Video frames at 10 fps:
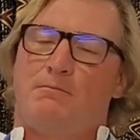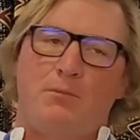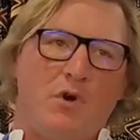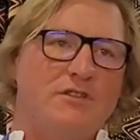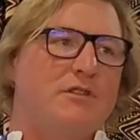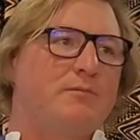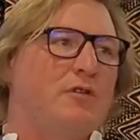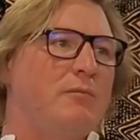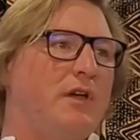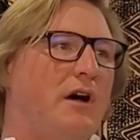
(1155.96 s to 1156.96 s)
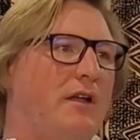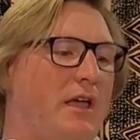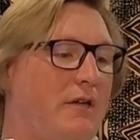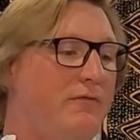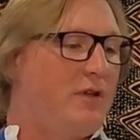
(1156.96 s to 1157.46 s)
principle behind
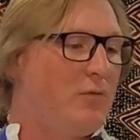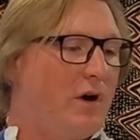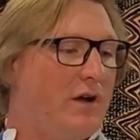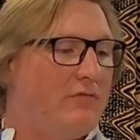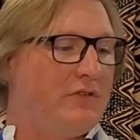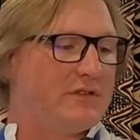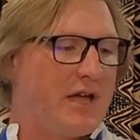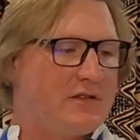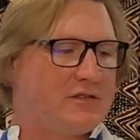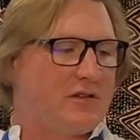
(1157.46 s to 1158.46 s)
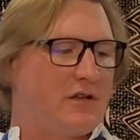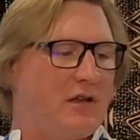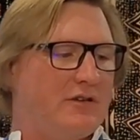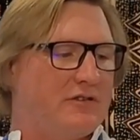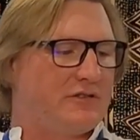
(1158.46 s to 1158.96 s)
every one of these: access,
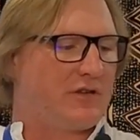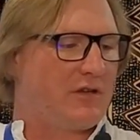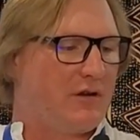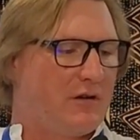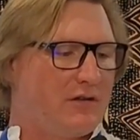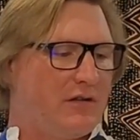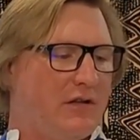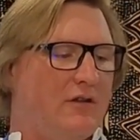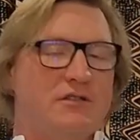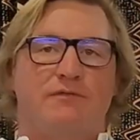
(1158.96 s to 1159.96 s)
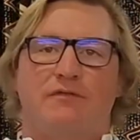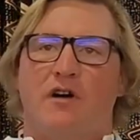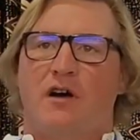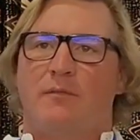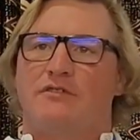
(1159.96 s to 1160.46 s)
circulation, security, inclusive
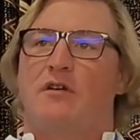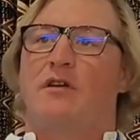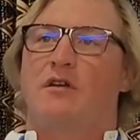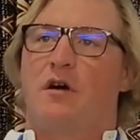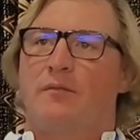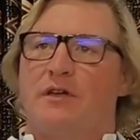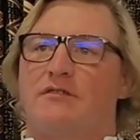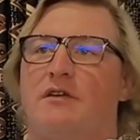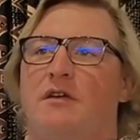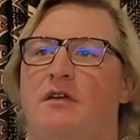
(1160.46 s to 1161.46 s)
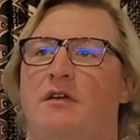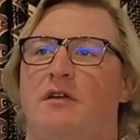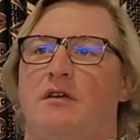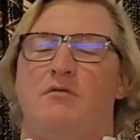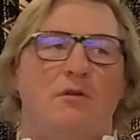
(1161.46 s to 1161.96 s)
environments, ergonomics,
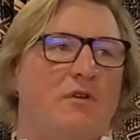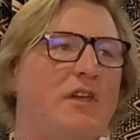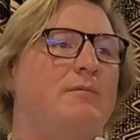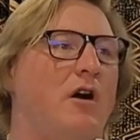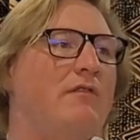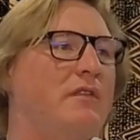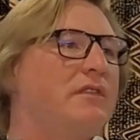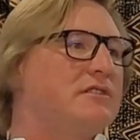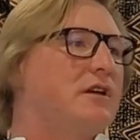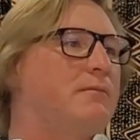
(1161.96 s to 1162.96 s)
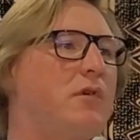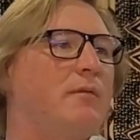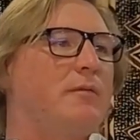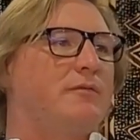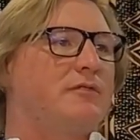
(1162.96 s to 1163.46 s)
we will keep having the same
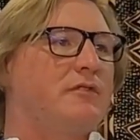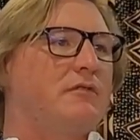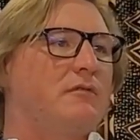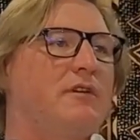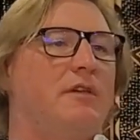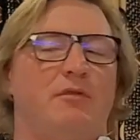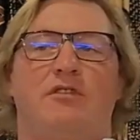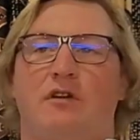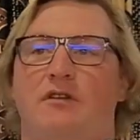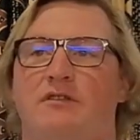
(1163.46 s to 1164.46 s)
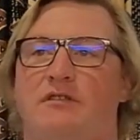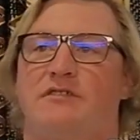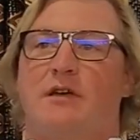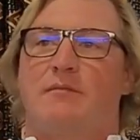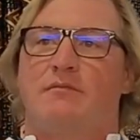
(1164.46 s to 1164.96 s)
problems. We'll keep returning to the
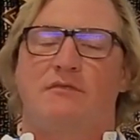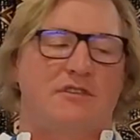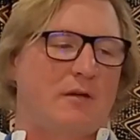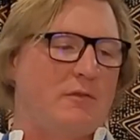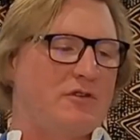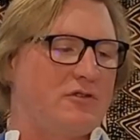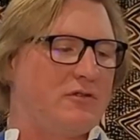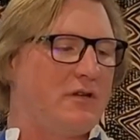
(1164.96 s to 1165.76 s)
same issue.